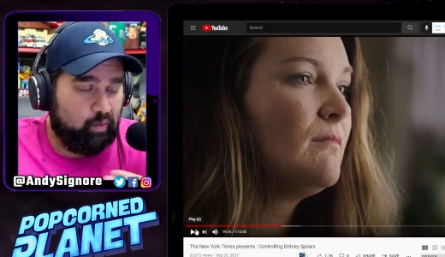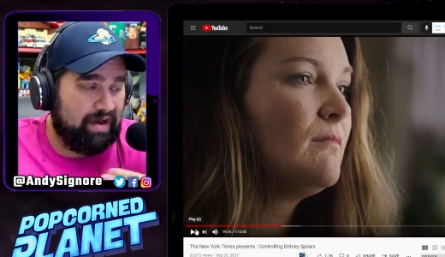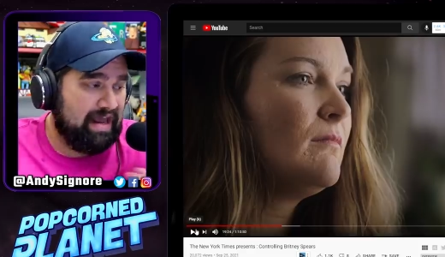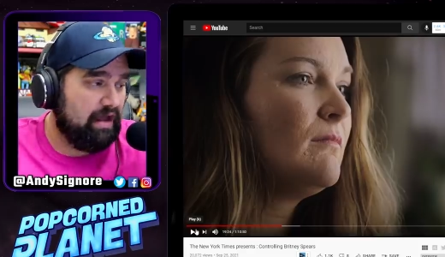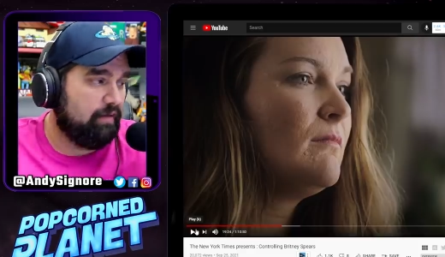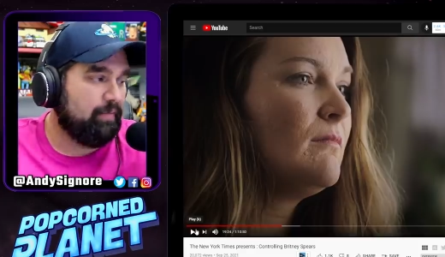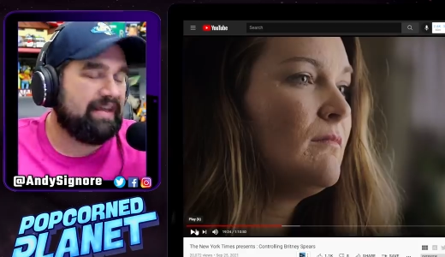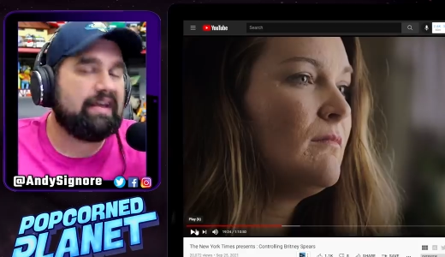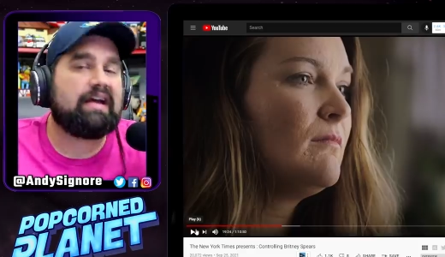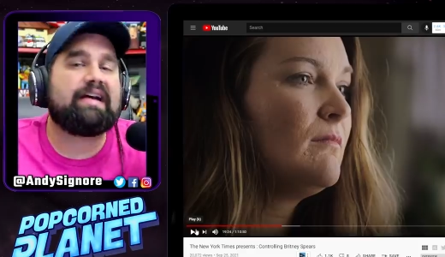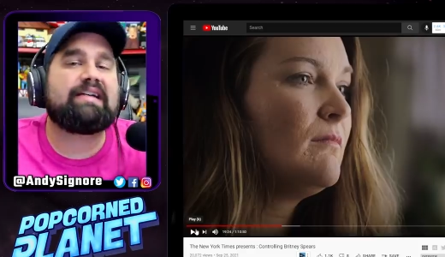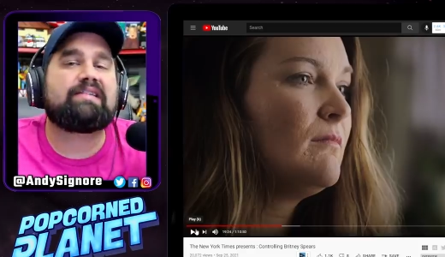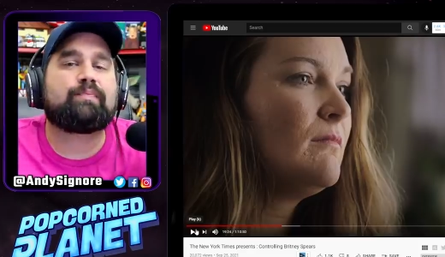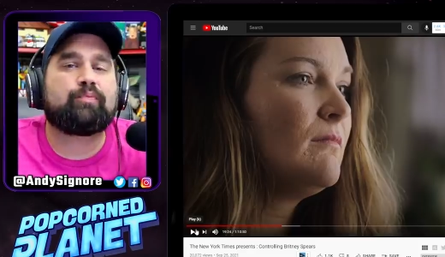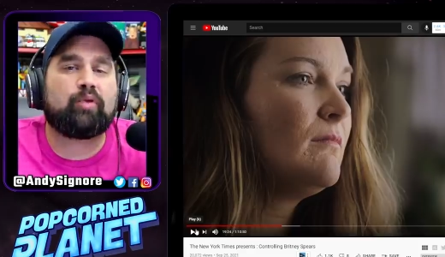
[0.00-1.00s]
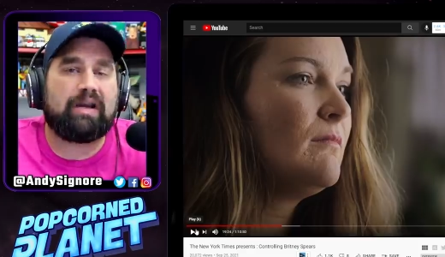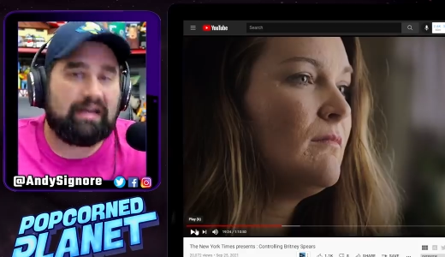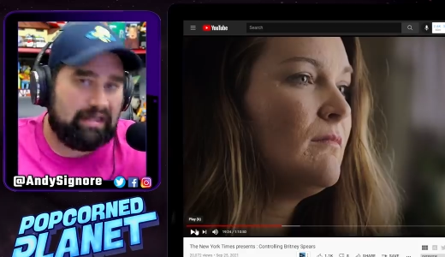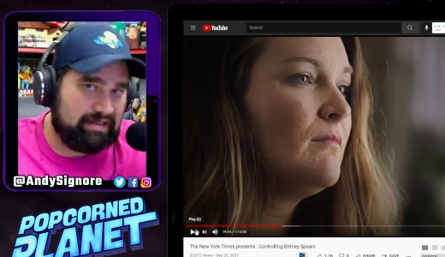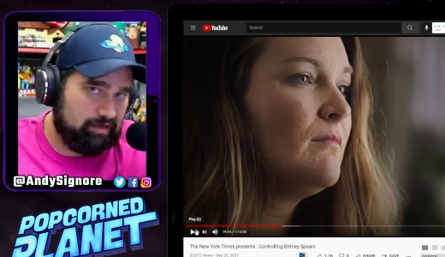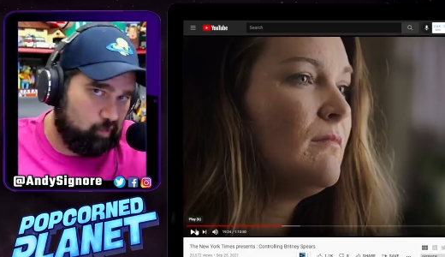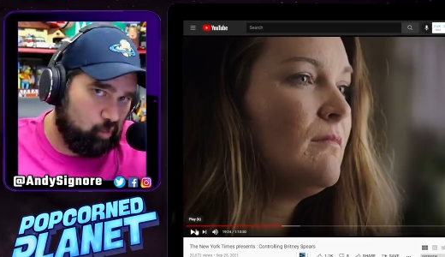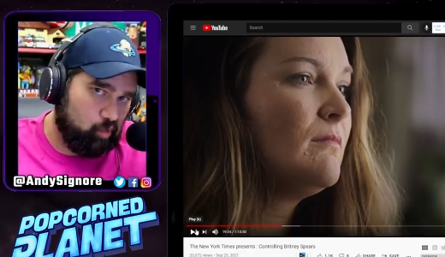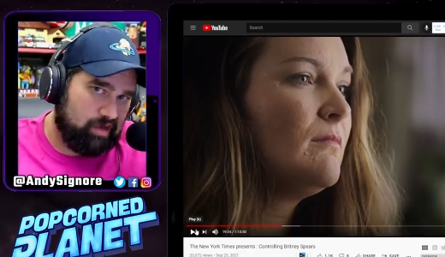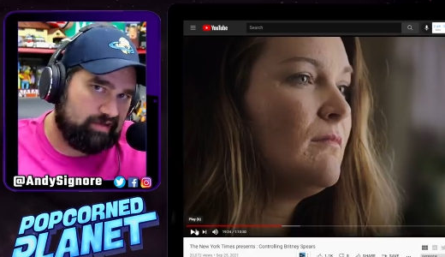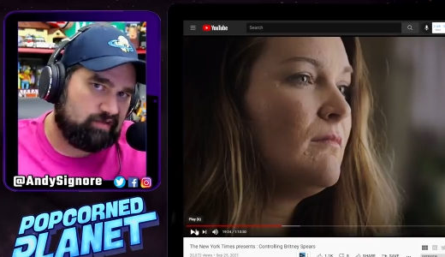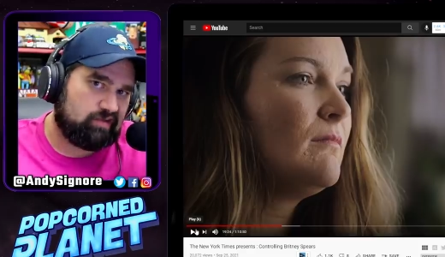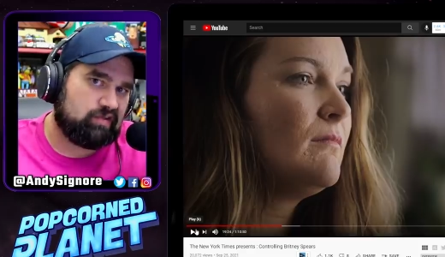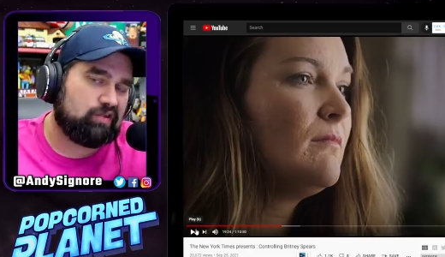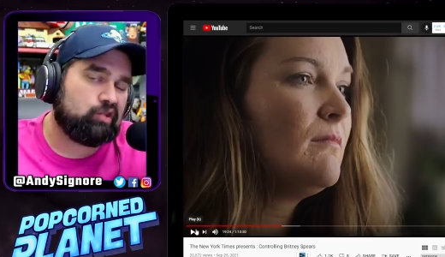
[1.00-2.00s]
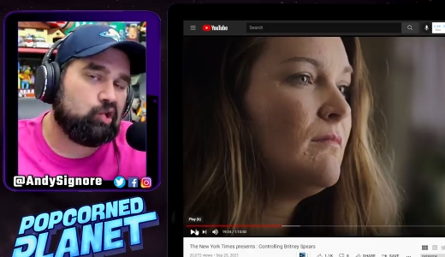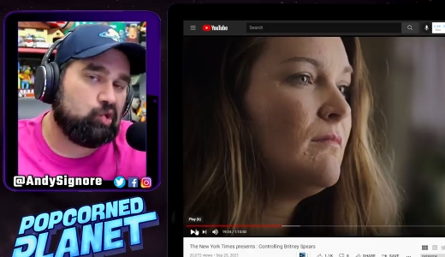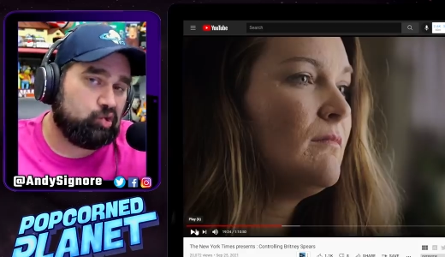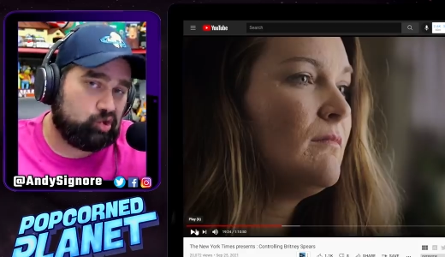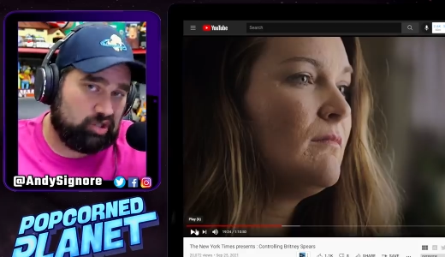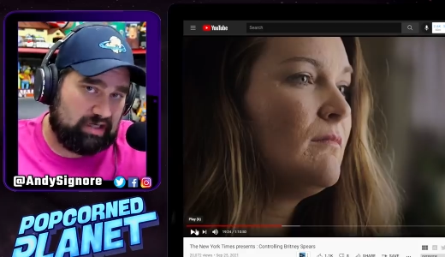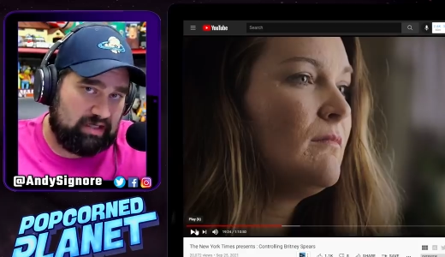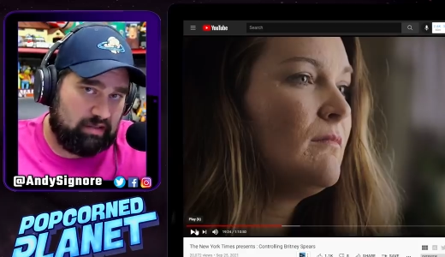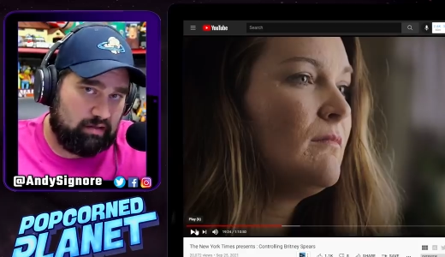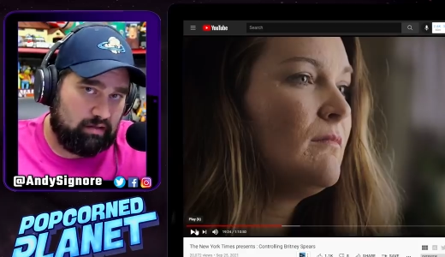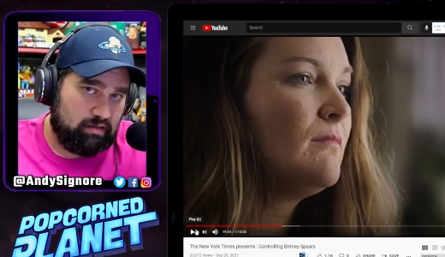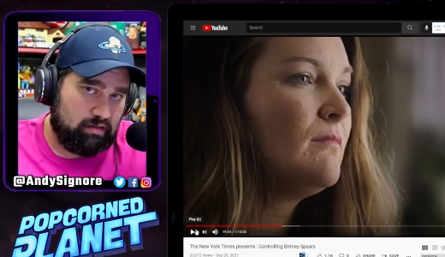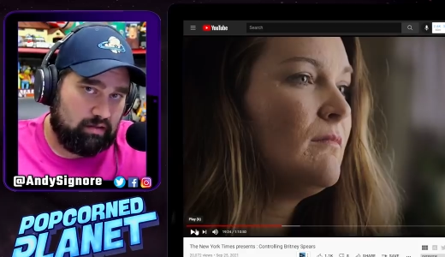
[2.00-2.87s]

Speaker 1: When at, because Britney didn't want sushi,